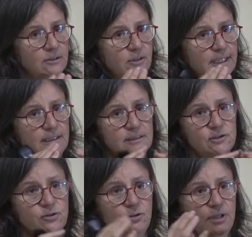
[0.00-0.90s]
Okay,
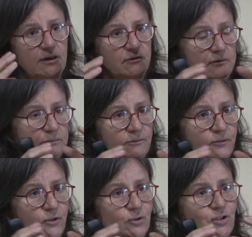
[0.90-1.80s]
so you have
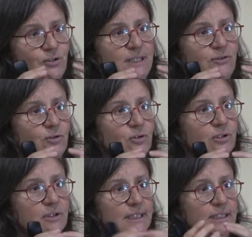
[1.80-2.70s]
fusion in the
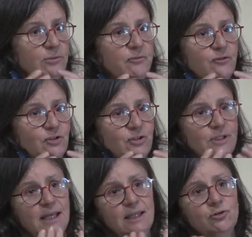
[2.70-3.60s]
core, helium
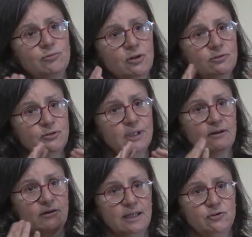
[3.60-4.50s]
fusion, and around you
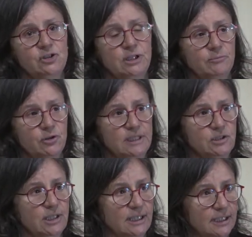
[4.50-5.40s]
have hydrogen
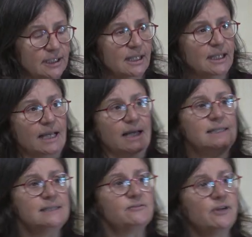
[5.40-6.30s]
burning shell.
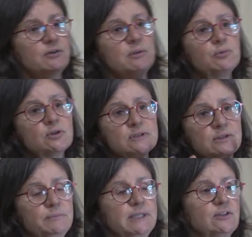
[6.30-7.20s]
And it's very
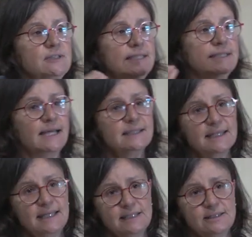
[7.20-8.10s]
important because in
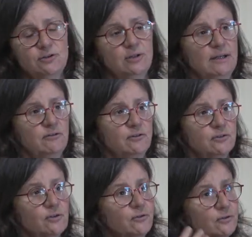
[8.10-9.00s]
that case, you have a
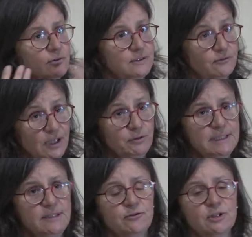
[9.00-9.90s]
very
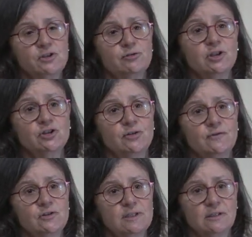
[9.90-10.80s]
different structure
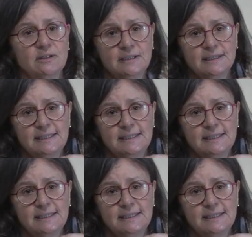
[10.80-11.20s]
of the star.